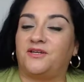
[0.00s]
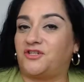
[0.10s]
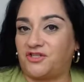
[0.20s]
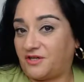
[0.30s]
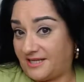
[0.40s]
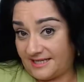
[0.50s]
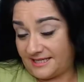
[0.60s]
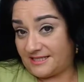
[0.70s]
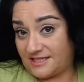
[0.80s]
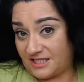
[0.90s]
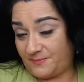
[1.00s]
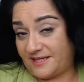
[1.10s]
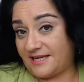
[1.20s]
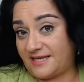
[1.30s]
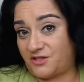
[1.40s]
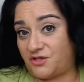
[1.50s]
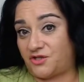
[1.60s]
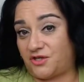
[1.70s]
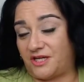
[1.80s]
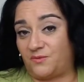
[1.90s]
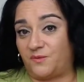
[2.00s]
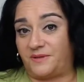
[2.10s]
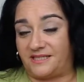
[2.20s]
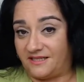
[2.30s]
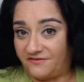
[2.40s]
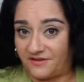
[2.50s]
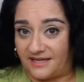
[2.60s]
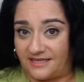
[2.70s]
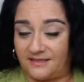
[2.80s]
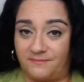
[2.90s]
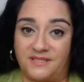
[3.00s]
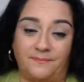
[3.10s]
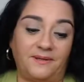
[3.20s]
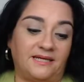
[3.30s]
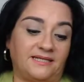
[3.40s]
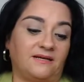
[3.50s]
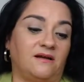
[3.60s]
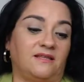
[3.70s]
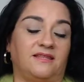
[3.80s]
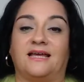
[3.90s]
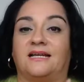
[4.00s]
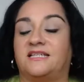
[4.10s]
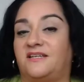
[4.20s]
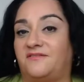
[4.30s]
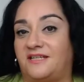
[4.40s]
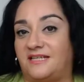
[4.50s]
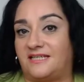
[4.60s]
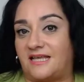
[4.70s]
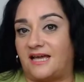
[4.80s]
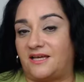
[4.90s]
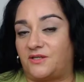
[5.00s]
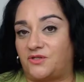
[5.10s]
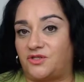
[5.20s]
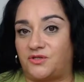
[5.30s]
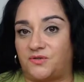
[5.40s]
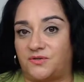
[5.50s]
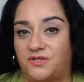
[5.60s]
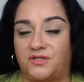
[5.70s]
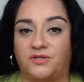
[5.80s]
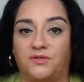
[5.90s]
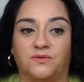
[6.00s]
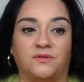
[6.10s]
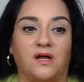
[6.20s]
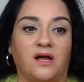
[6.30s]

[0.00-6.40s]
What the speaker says: journey, just because your journey will be different, depending on the activities that you choose to